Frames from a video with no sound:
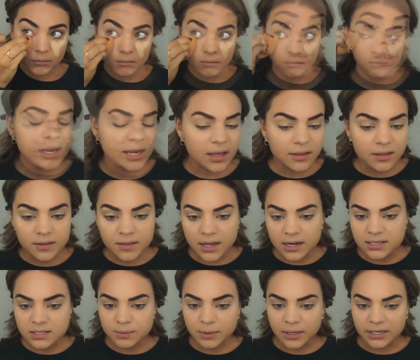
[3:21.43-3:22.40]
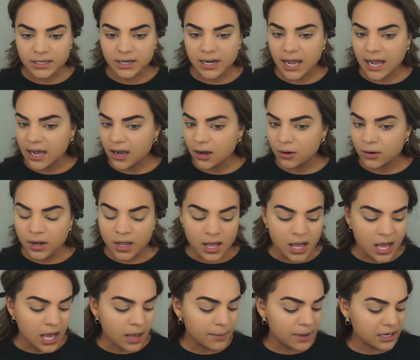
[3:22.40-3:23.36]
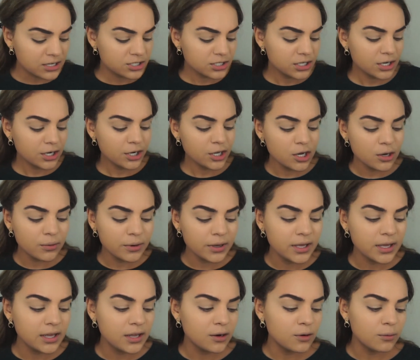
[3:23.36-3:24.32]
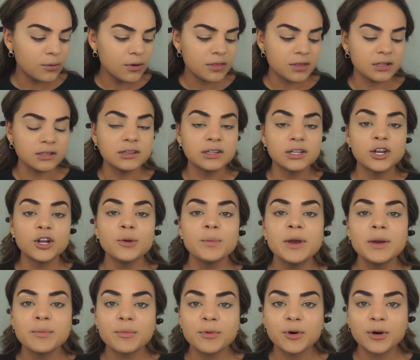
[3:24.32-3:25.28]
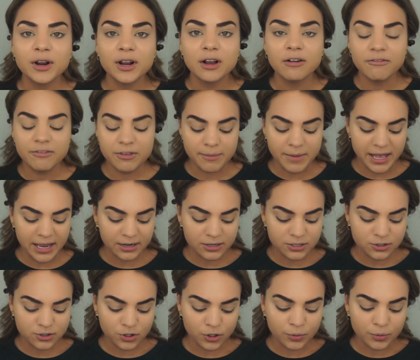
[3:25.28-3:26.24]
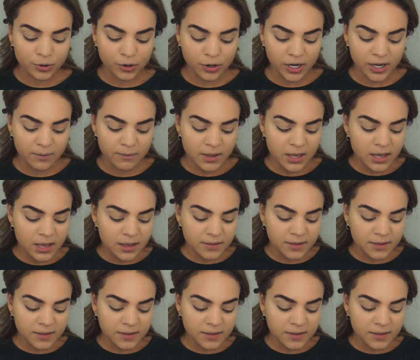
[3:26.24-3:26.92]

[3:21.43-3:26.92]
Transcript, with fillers: Okay, now that that is blended out, I'm actually gonna go in with a little bit more of the MAC Strobe Cream.